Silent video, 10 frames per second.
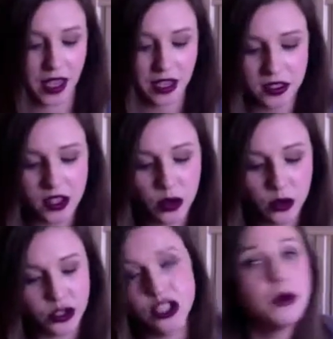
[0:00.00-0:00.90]
So
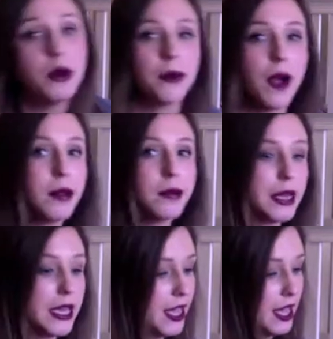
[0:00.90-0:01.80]
she will probably be
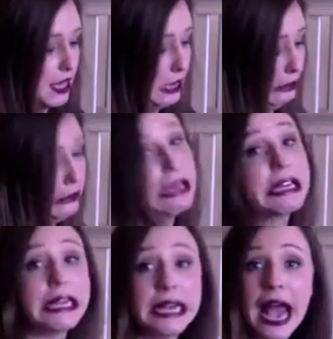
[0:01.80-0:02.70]
in
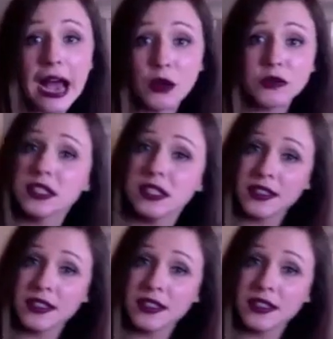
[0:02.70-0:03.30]
and out.